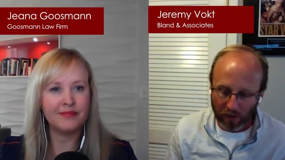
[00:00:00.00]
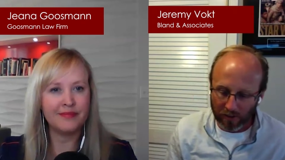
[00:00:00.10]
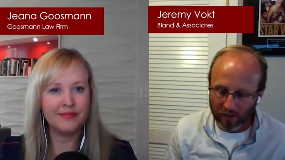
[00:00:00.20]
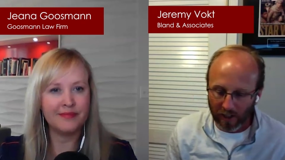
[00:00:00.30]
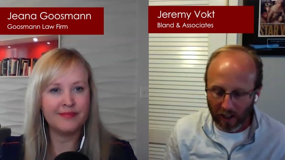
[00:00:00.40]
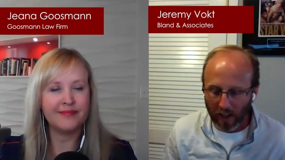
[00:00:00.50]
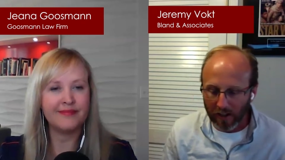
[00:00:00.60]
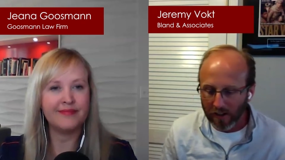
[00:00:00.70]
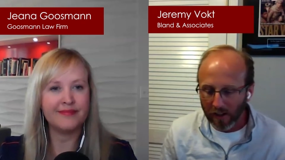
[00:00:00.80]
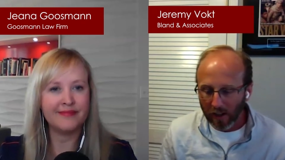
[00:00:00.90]
Speaker 1: real
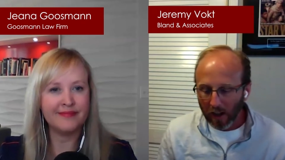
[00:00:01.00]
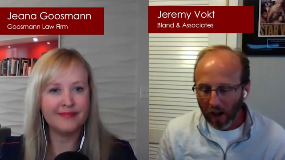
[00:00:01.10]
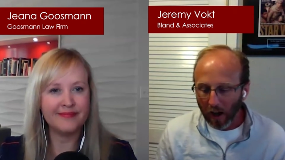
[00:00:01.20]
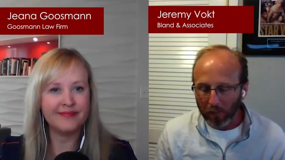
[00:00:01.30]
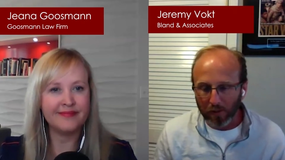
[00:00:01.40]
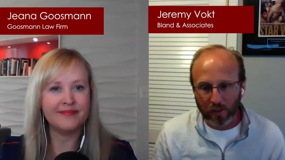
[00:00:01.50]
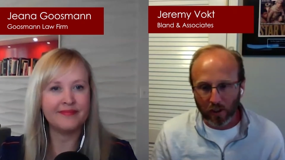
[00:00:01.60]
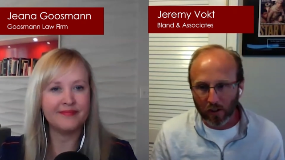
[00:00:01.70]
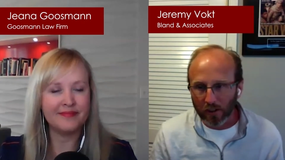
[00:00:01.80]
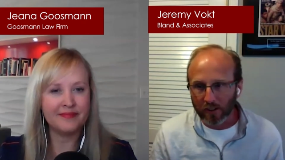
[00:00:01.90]
estate, um,
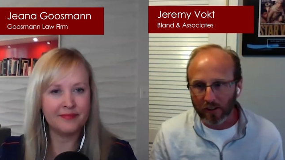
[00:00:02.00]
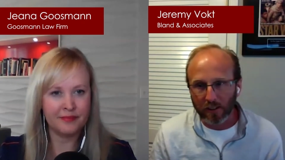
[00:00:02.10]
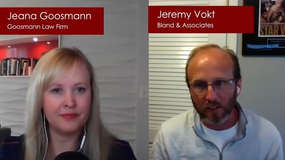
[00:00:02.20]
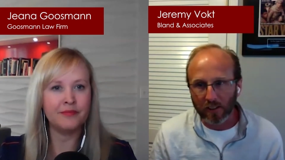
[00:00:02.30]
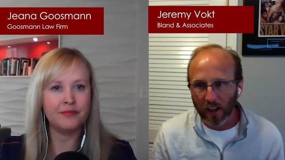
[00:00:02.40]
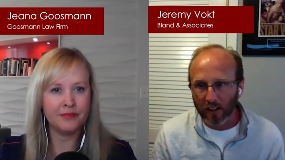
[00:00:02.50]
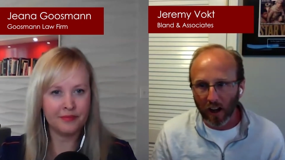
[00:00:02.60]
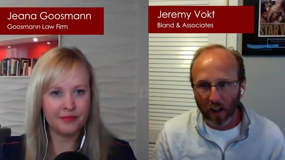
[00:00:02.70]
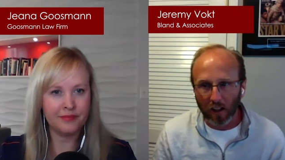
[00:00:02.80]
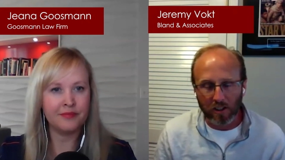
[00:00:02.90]
services,
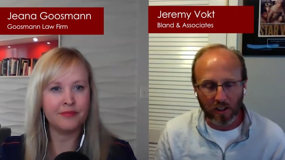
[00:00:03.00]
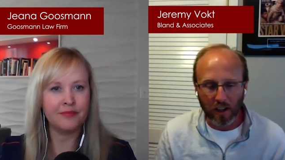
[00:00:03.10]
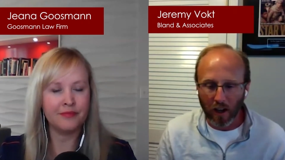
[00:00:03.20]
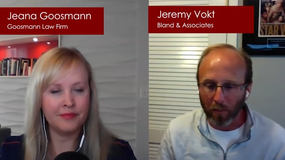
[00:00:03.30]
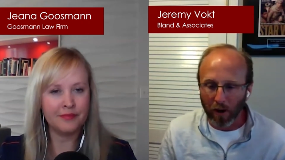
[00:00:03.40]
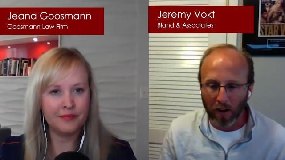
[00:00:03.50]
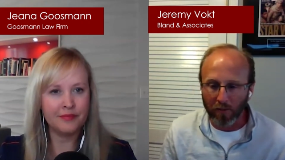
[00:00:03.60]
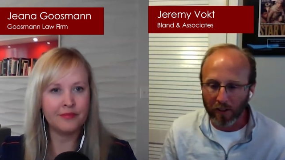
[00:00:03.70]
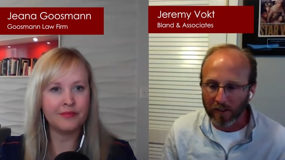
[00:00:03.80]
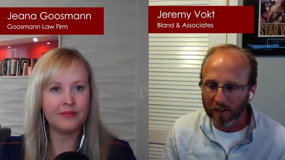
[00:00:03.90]
technology,
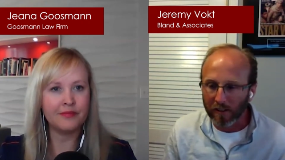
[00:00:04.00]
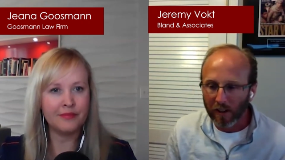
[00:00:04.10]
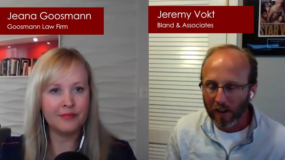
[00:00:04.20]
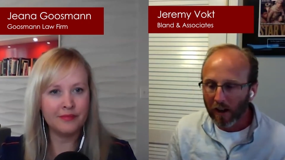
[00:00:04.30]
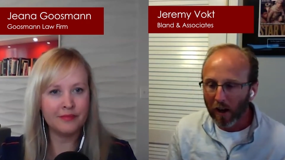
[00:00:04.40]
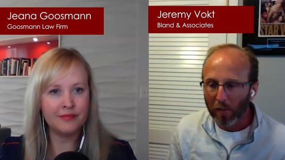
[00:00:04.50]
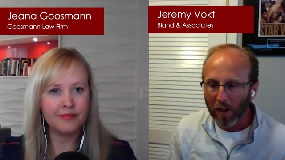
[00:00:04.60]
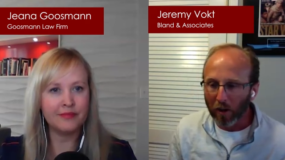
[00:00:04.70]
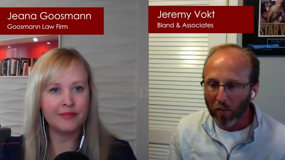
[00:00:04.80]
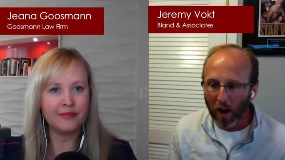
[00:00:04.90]
nonprofits. Uh, being
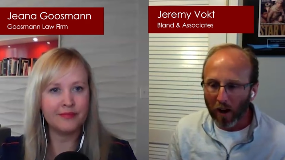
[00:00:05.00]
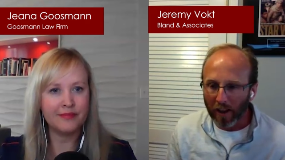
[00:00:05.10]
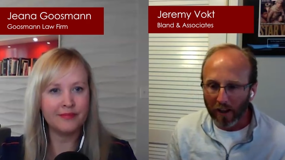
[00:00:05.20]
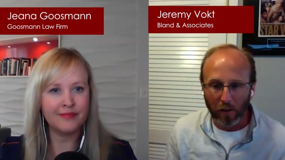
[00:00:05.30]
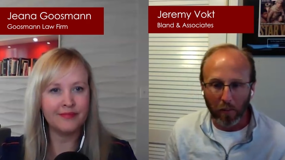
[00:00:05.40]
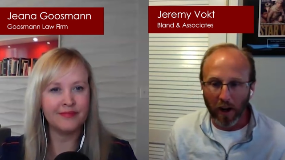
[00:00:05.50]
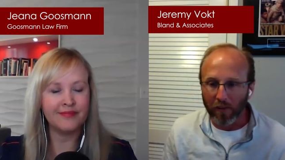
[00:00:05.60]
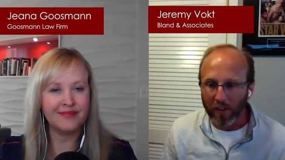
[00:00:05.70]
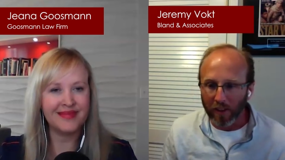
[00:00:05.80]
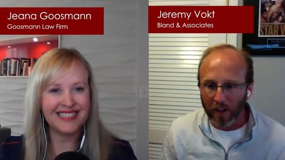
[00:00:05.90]
in Omaha, you got a little bit of
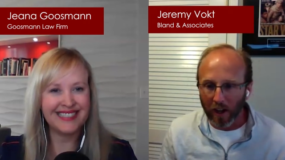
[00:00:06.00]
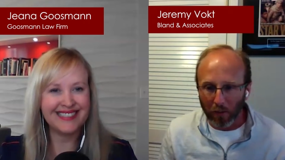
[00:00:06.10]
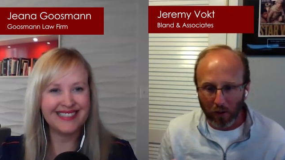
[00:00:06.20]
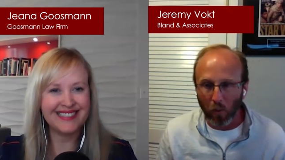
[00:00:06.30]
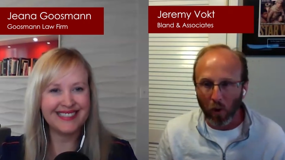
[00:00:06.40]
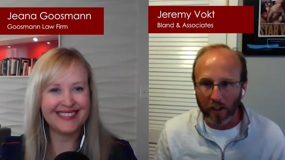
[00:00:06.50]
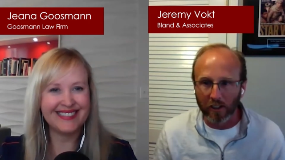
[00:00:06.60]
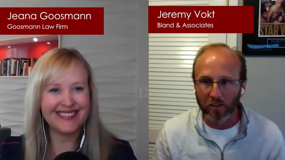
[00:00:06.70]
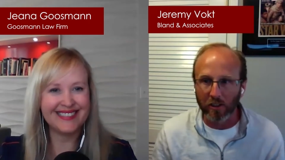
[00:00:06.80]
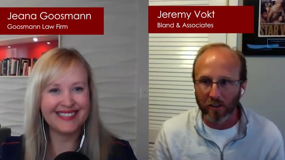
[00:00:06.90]
everything, not really one
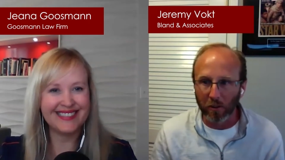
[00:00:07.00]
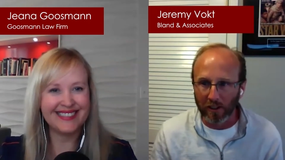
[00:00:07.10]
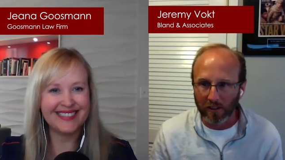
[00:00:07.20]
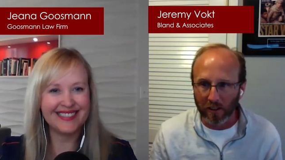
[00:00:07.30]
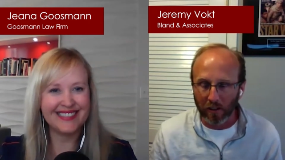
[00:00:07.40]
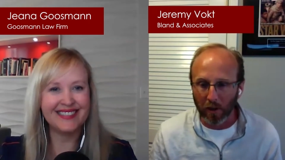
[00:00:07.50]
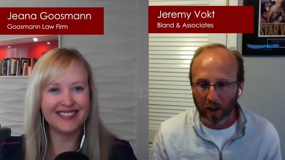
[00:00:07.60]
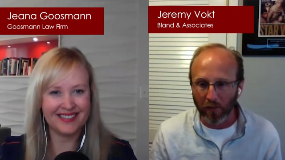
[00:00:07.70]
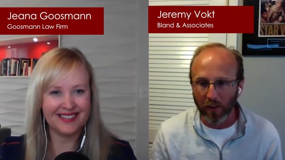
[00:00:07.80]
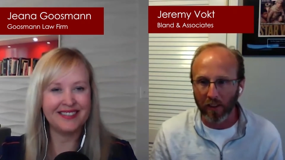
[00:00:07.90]
industry, so we get to see a little bit
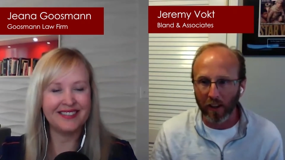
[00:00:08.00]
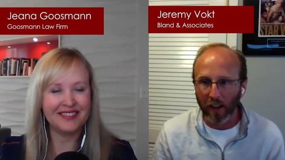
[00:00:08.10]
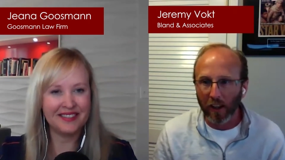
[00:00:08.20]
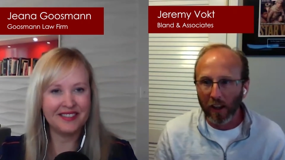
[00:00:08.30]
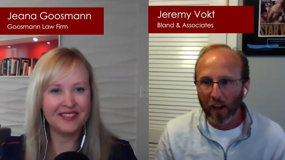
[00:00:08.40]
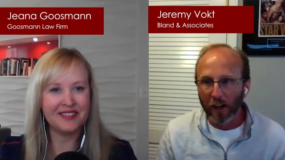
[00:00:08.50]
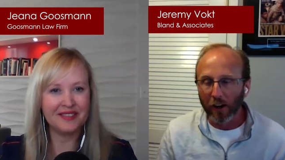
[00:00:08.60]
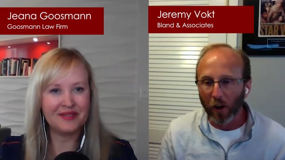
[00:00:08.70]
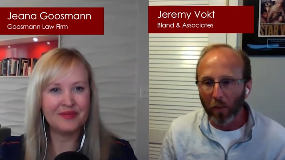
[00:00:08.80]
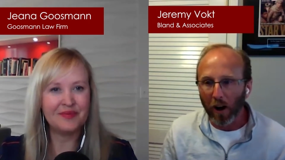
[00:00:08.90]
of everything here
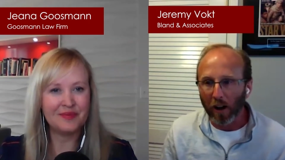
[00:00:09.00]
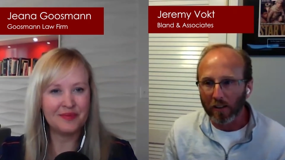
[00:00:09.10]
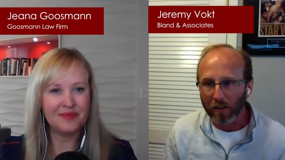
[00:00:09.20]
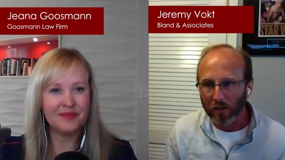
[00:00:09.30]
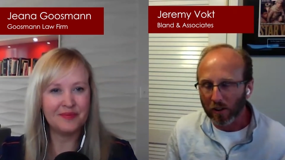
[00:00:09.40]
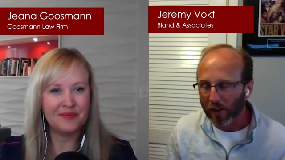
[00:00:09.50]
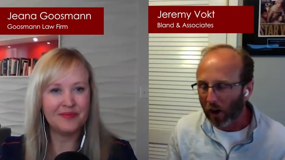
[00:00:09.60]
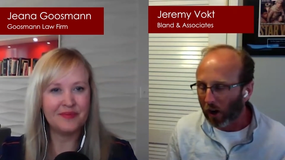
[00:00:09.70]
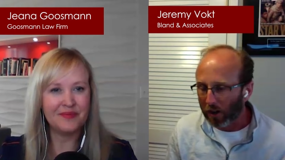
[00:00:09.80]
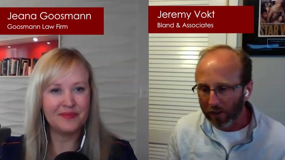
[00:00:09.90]
in Omaha. So serving
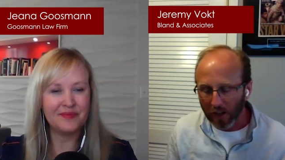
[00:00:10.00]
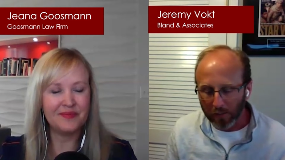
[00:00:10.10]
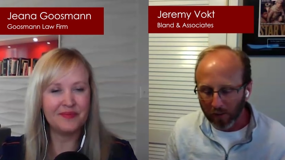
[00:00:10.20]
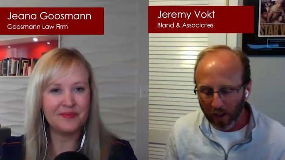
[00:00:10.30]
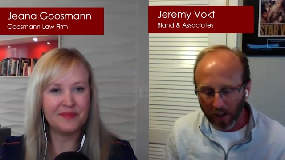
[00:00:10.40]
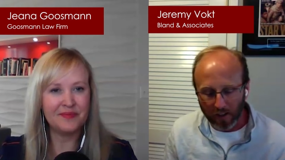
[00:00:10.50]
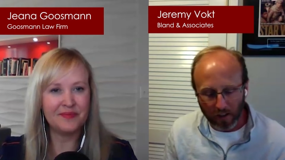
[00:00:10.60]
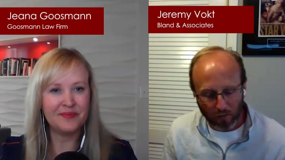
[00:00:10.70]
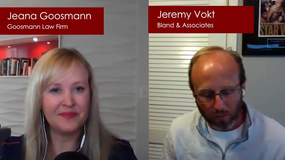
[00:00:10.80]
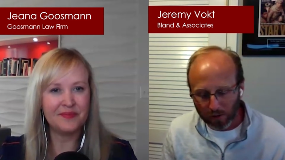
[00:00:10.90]
all different types of
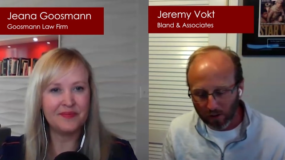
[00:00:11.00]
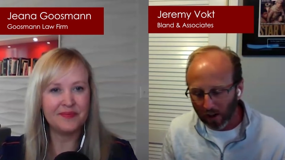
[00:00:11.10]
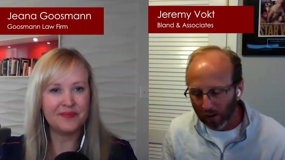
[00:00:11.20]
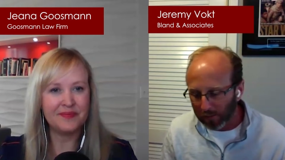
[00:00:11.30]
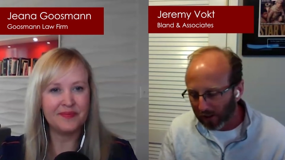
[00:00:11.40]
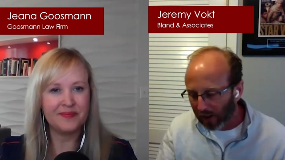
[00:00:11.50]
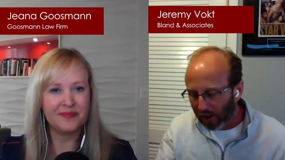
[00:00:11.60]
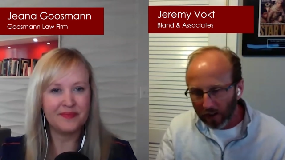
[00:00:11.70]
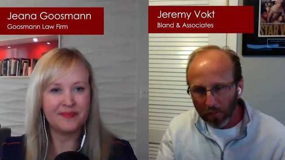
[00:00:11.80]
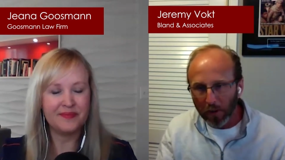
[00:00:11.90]
clientele from startups
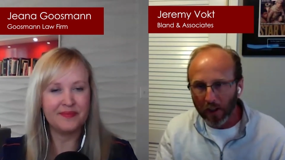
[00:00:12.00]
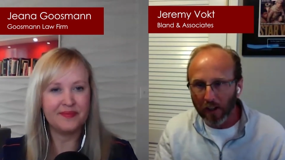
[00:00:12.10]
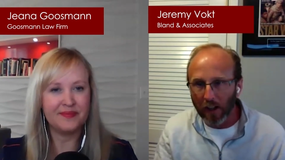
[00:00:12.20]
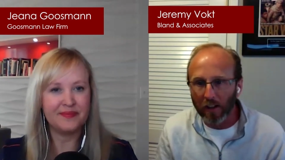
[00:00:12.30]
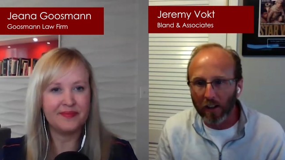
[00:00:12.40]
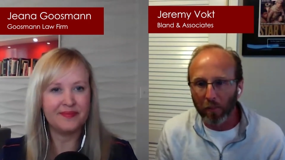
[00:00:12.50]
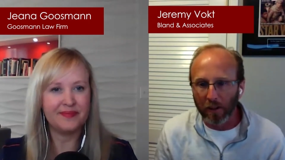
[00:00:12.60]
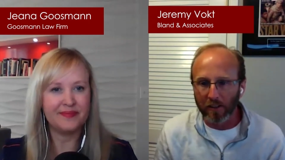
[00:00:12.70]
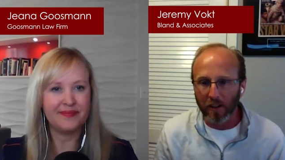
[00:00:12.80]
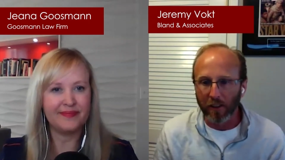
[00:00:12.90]
to billion dollar
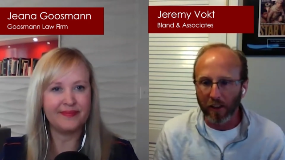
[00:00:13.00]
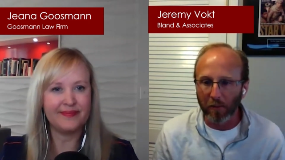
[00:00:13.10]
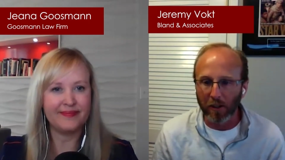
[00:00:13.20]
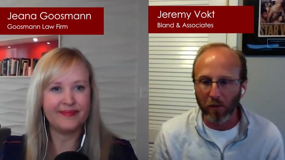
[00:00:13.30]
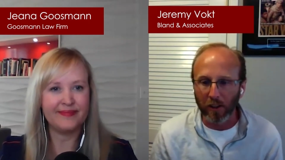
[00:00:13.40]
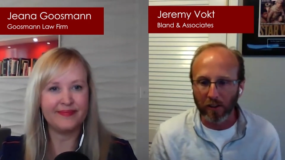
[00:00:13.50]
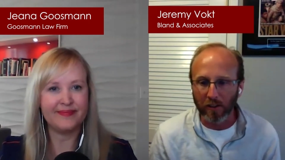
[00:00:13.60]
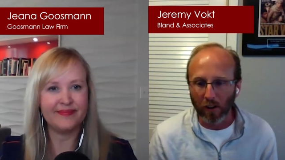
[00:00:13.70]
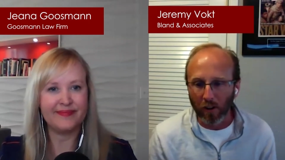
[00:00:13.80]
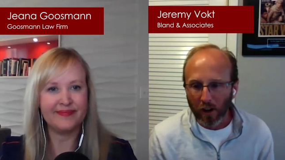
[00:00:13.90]
companies and everything in between.
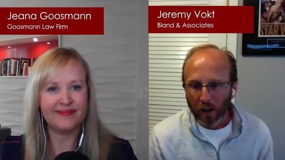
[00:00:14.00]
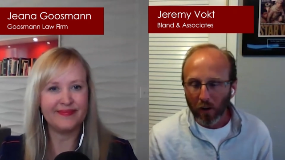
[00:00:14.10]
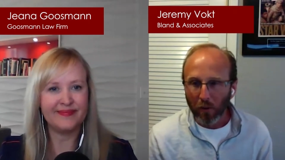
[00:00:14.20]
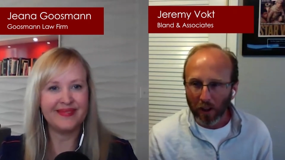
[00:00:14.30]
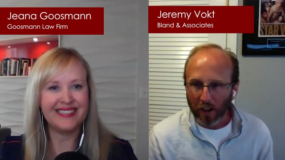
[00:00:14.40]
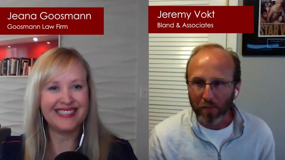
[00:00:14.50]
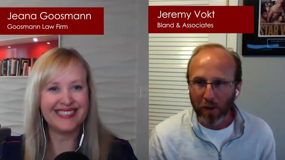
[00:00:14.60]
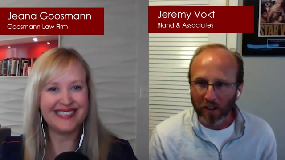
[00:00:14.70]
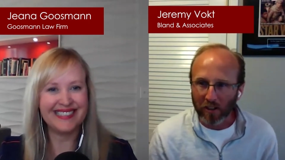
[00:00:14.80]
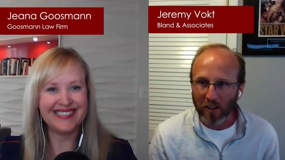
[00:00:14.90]
So really our
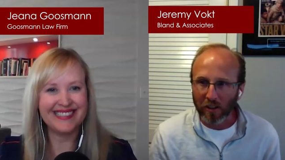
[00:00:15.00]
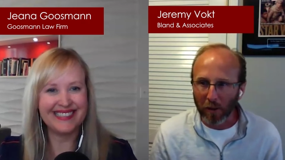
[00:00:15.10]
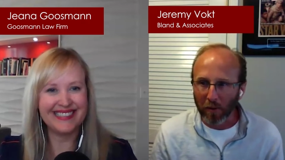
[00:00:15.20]
specialty is